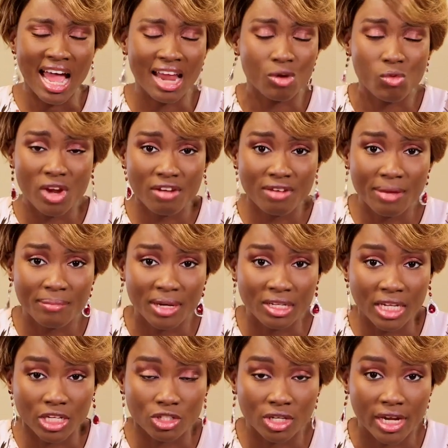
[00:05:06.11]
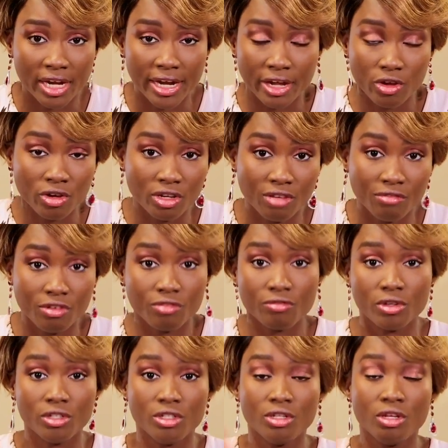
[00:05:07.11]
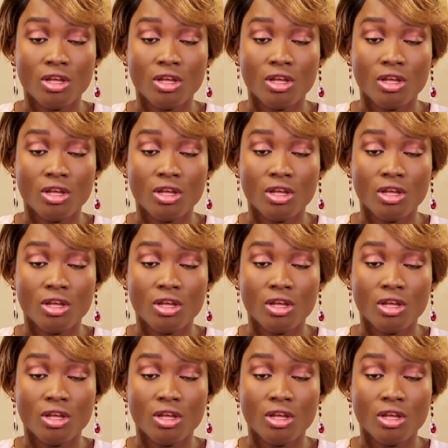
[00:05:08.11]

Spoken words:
And whatever medication that they're going to give you for the